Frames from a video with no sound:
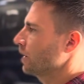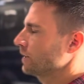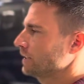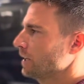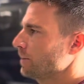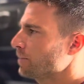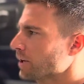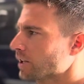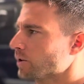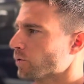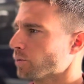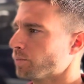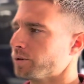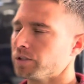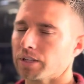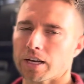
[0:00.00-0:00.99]
Typically
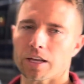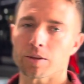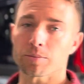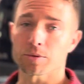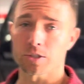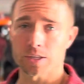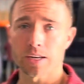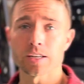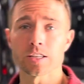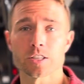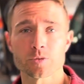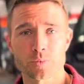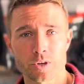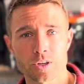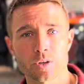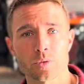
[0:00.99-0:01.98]
we're building on the Mercedes
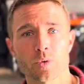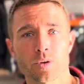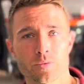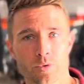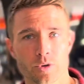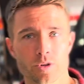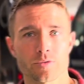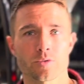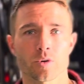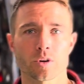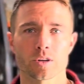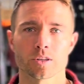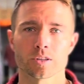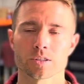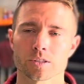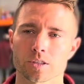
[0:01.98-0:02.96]
Sprinter 144.
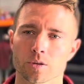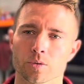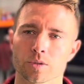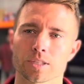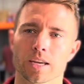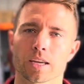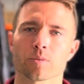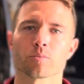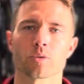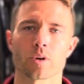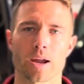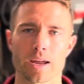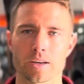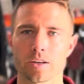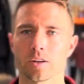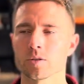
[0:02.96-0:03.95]
So we're taking
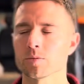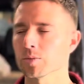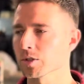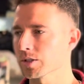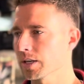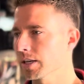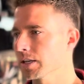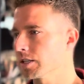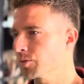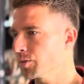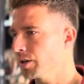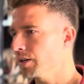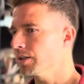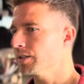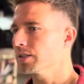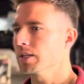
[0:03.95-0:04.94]
brand new Mercedes
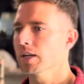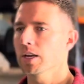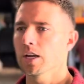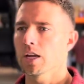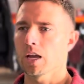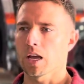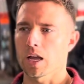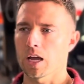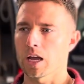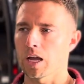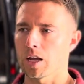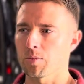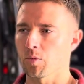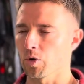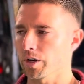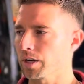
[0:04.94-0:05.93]
Sprinters,
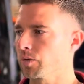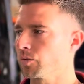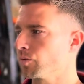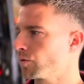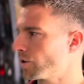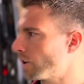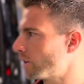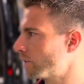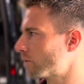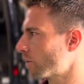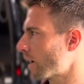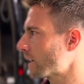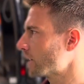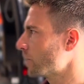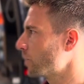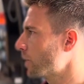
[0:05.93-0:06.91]
working
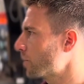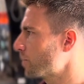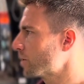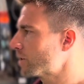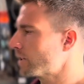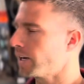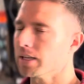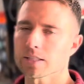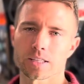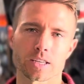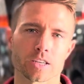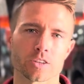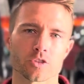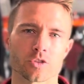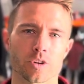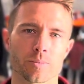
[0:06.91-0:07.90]
directly with Mercedes. They
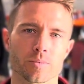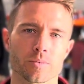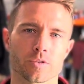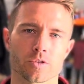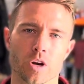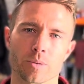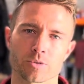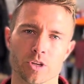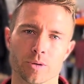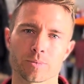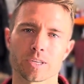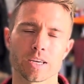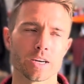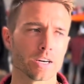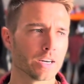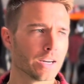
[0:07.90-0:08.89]
get drop shipped
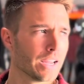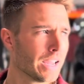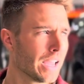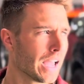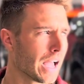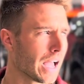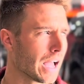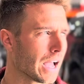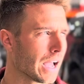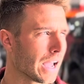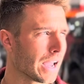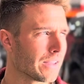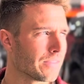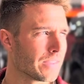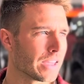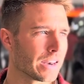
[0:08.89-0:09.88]
here.
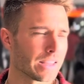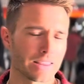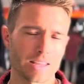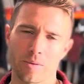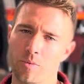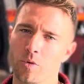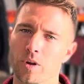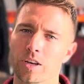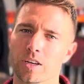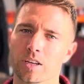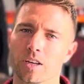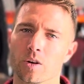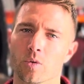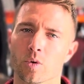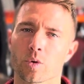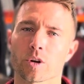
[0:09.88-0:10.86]
And then at that point,
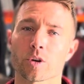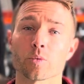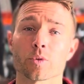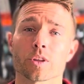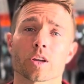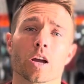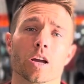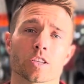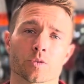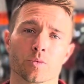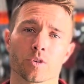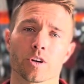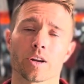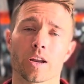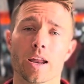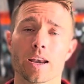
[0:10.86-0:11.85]
we're working with a
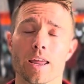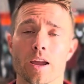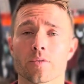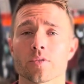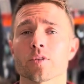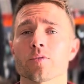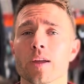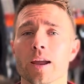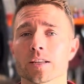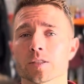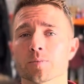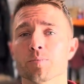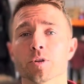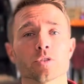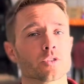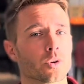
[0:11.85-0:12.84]
customer and every van is
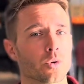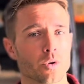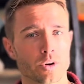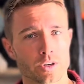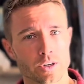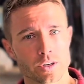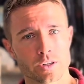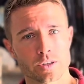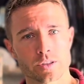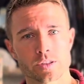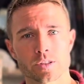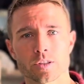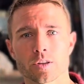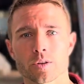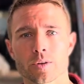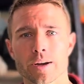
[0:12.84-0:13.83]
built to order.
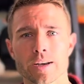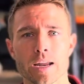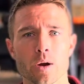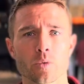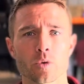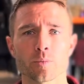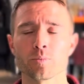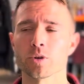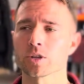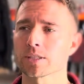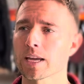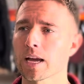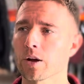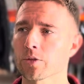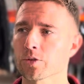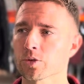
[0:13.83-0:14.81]
So right now we're booked
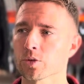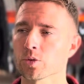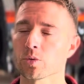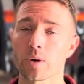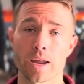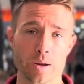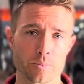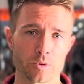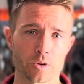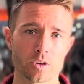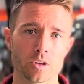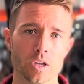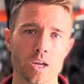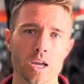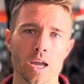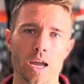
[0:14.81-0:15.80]
out through
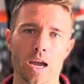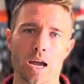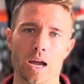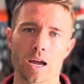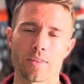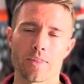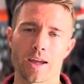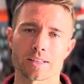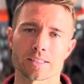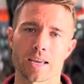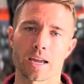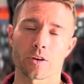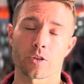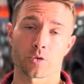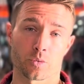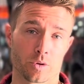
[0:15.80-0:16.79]
April. That's
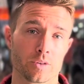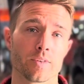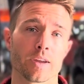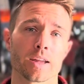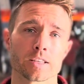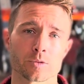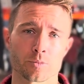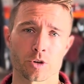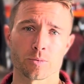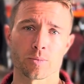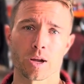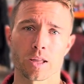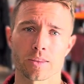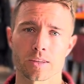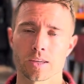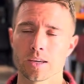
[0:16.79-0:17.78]
at 3 vans per
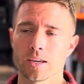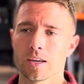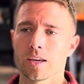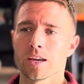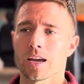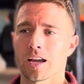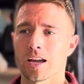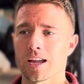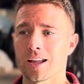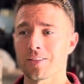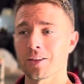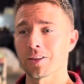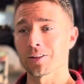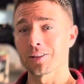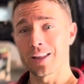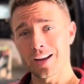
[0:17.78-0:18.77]
month. And
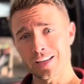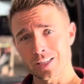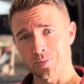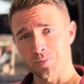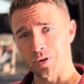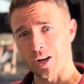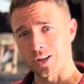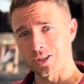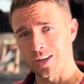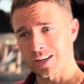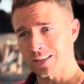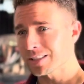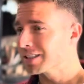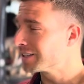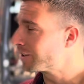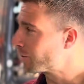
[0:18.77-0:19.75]
then the latest
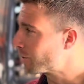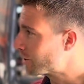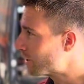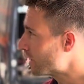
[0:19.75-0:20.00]
project, which